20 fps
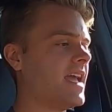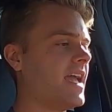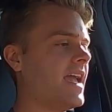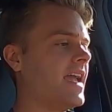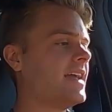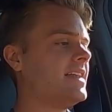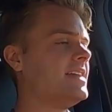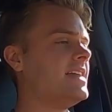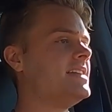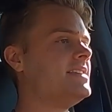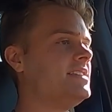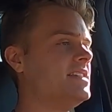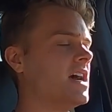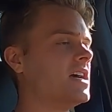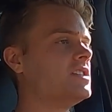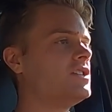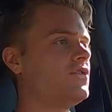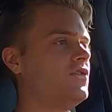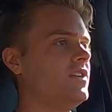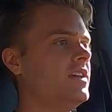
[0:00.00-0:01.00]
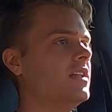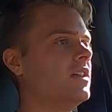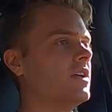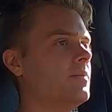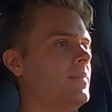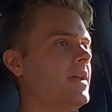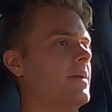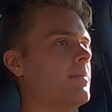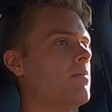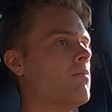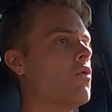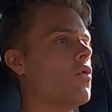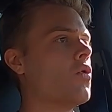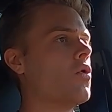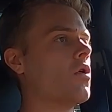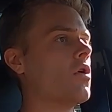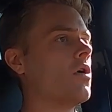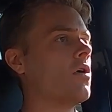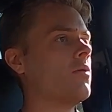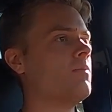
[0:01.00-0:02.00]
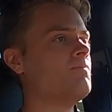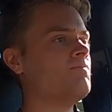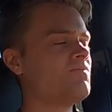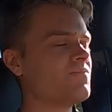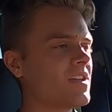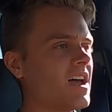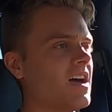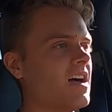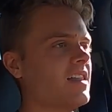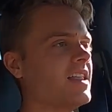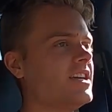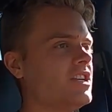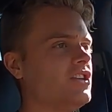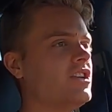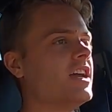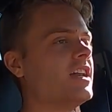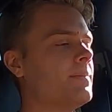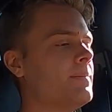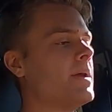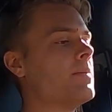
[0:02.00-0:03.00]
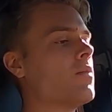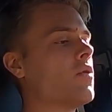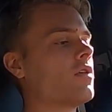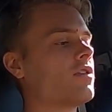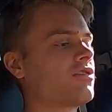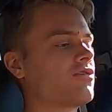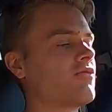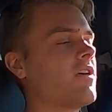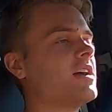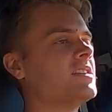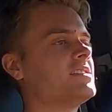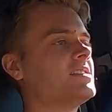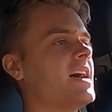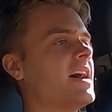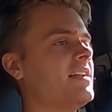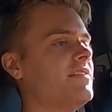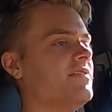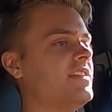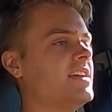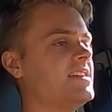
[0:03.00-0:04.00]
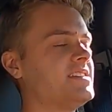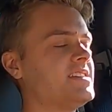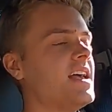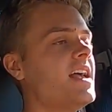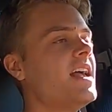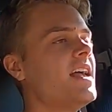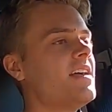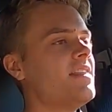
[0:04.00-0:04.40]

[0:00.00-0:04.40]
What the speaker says: and it does feel a bit more like you get a bit more thrust out of this